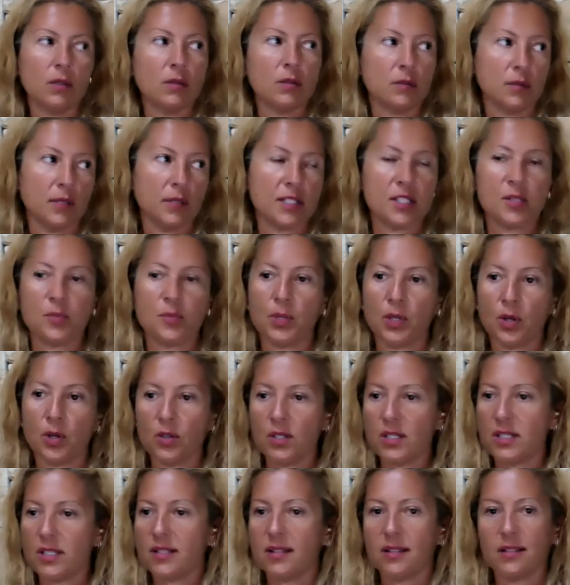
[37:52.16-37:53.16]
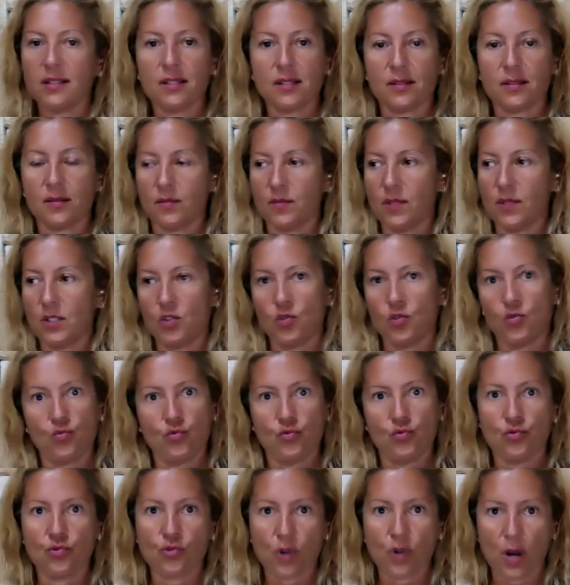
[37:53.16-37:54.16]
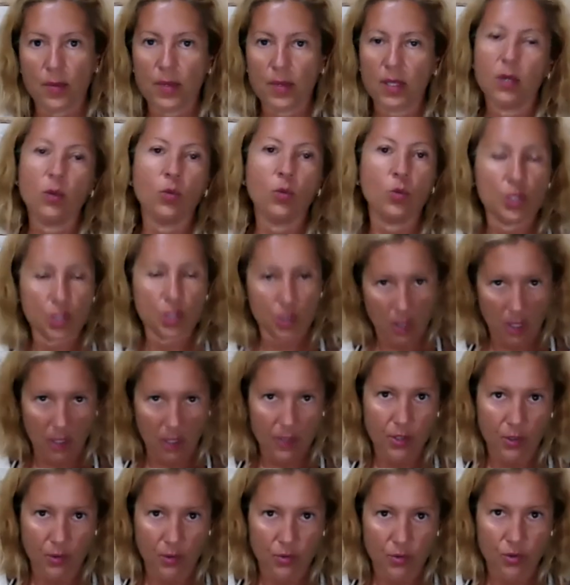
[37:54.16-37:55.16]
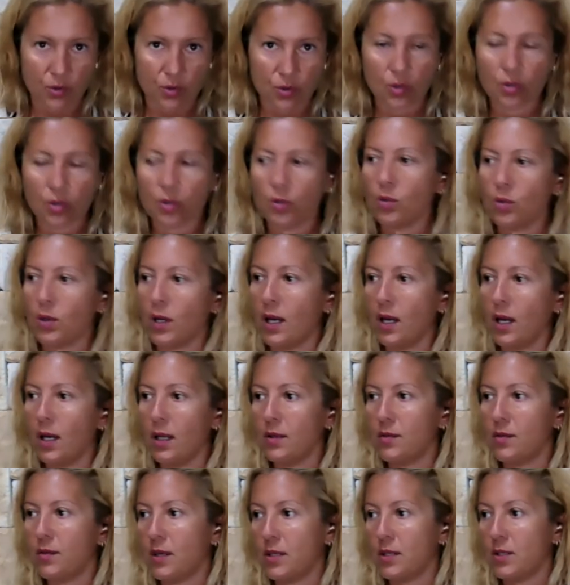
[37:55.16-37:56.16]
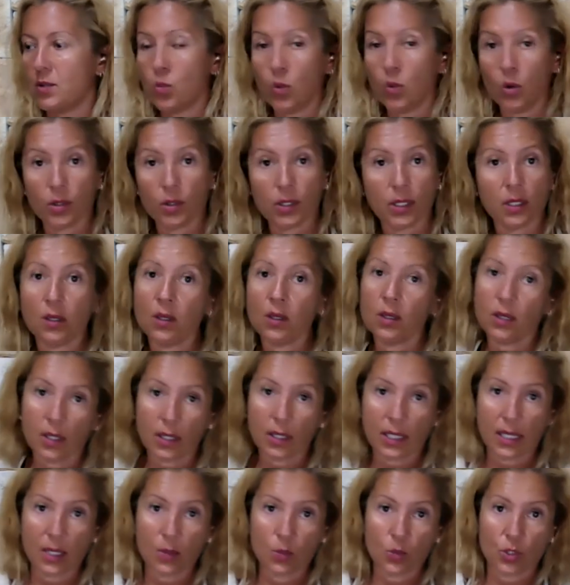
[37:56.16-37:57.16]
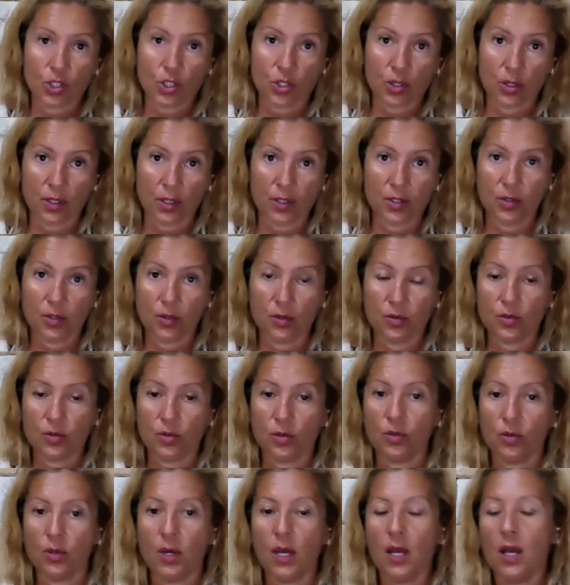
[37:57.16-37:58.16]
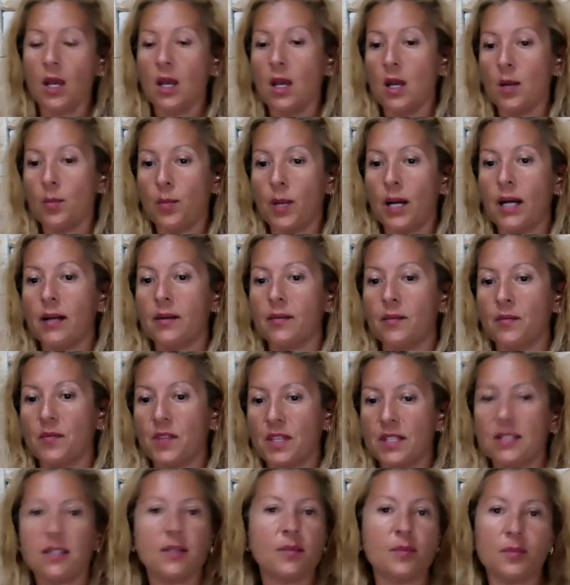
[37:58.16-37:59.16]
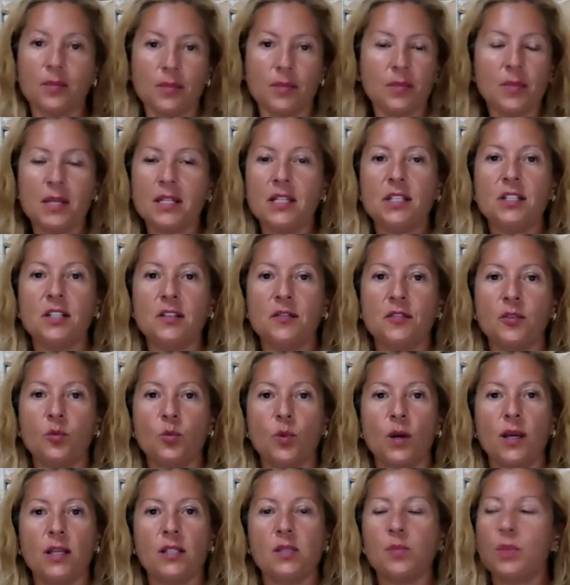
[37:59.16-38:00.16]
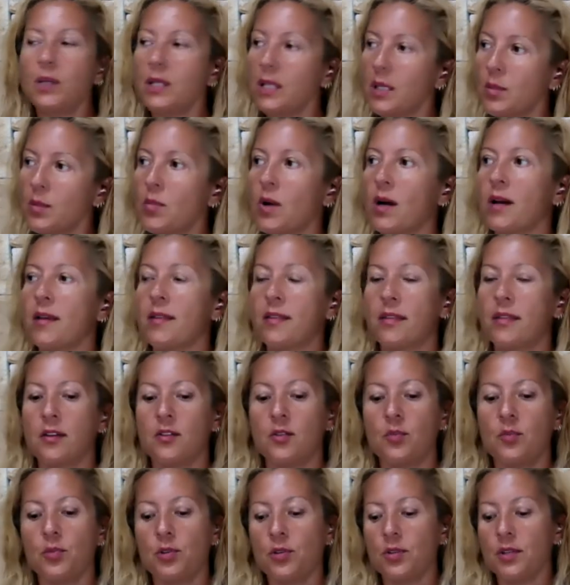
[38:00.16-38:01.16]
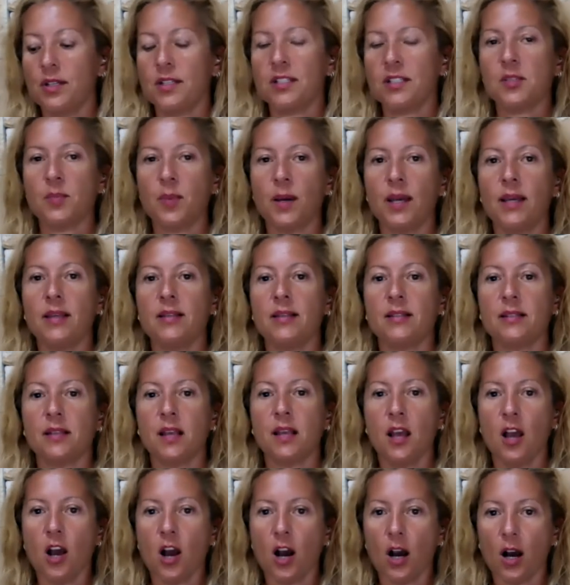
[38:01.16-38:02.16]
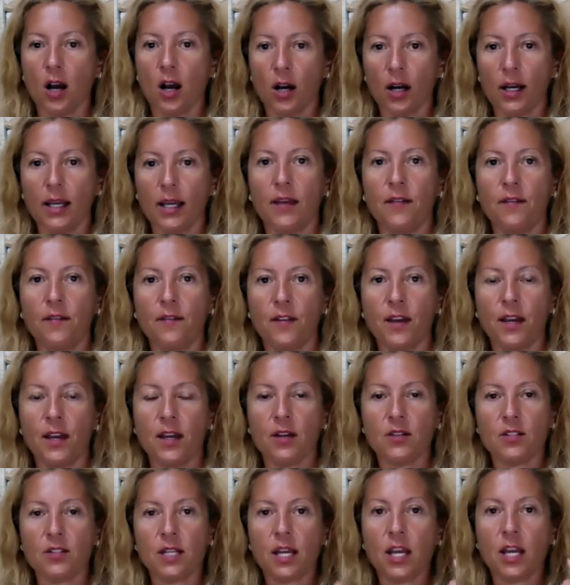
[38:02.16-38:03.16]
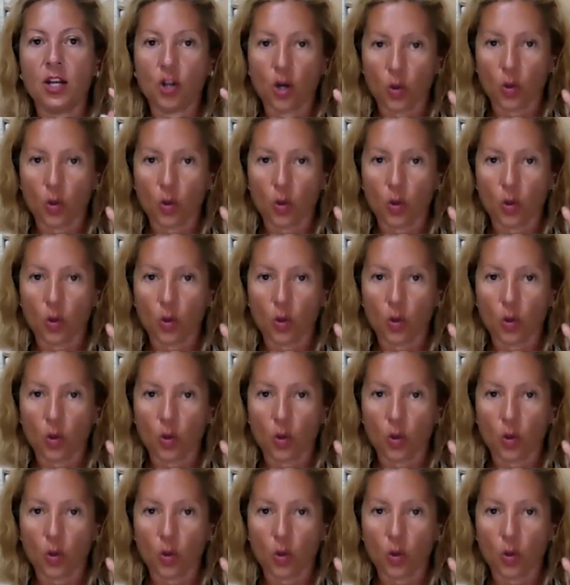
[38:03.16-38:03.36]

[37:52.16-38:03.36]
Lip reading: let's be honest, there's drumming, which I don't do, and there's walking, again, which I don't do. But there's many different ways. But in my therapeutic space, I have found, and I